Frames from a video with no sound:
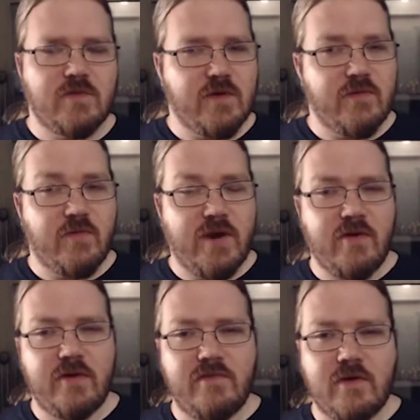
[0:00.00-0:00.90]
rather
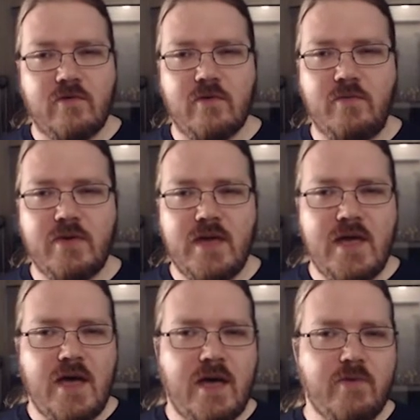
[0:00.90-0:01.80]
rare in the group,
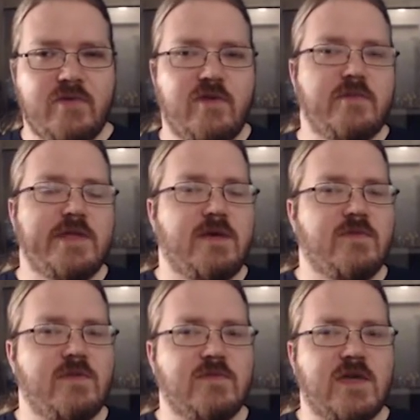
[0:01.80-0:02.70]
I would
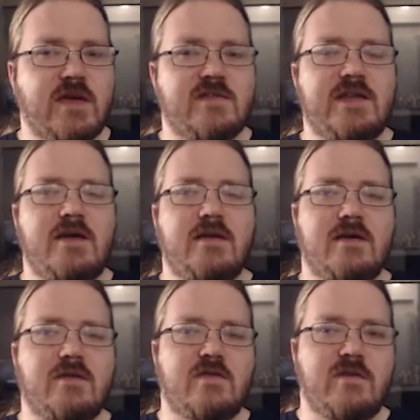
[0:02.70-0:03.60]
sometimes use Icelandic
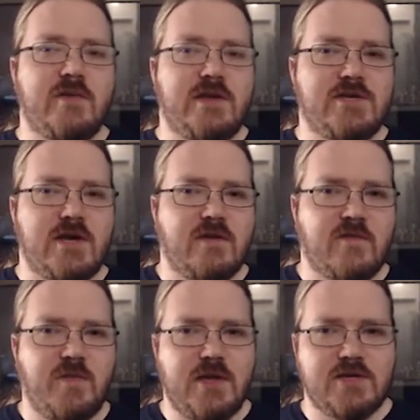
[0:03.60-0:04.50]
to simulate Giant
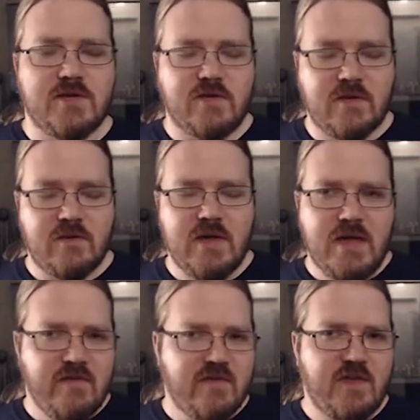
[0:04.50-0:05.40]
speech, so
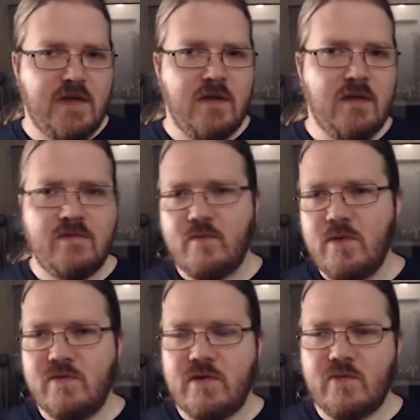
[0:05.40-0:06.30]
the singing and the
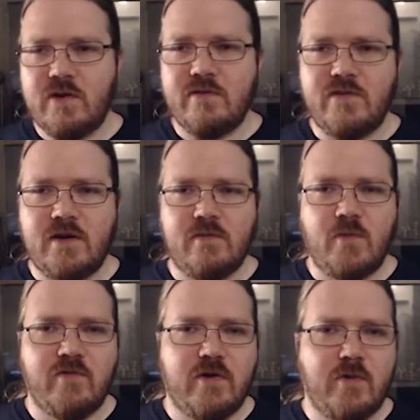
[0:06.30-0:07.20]
music really fit
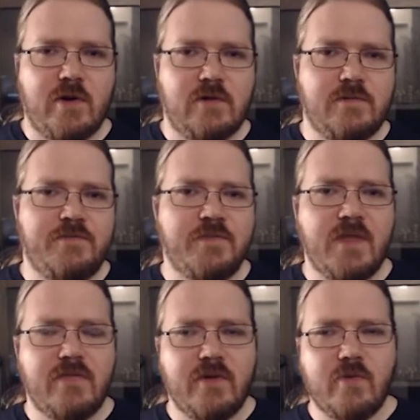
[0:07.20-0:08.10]
in very well.
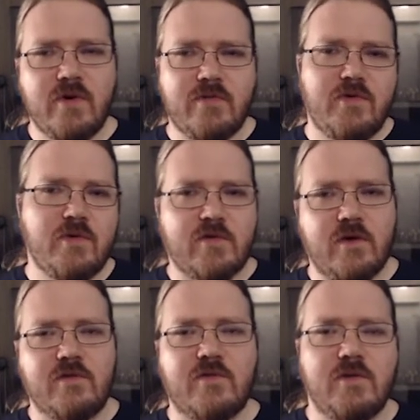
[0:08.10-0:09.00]
There were a few
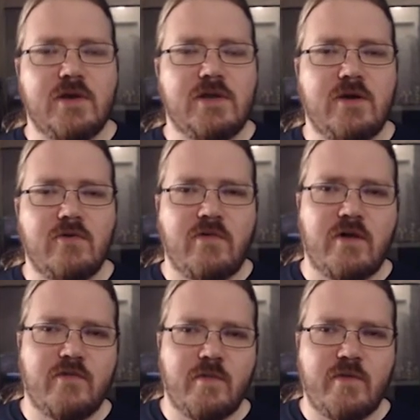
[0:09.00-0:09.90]
songs thrown in here and
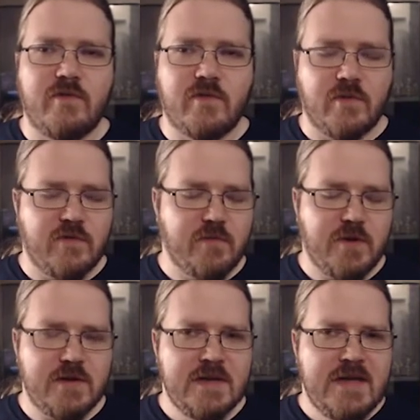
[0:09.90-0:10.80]
there from other sources,
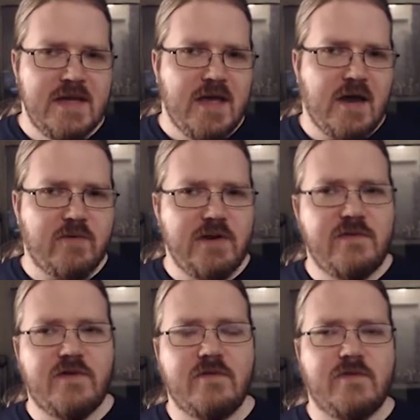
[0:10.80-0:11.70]
but I really
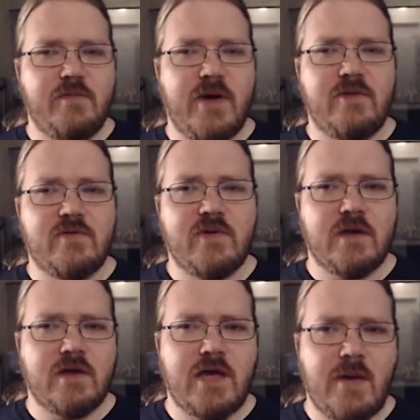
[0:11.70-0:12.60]
found the Banner
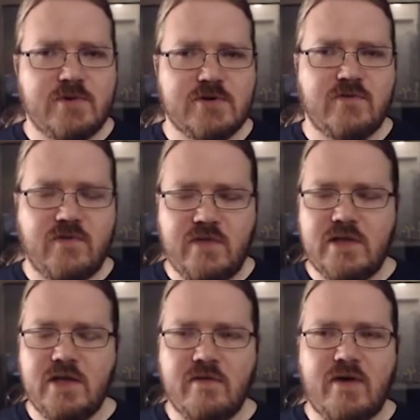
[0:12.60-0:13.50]
Saga captured the
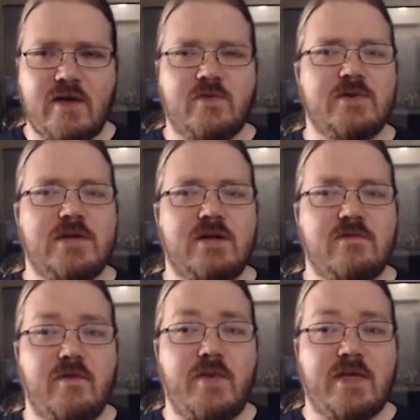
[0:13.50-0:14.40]
feeling of Icewind Dale
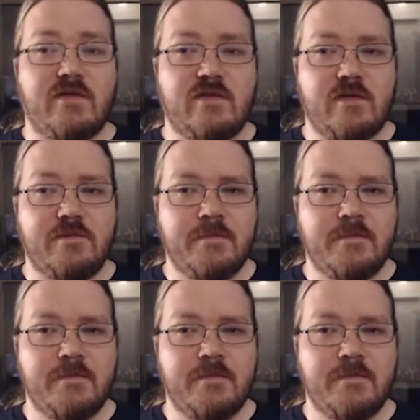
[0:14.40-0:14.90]
the best.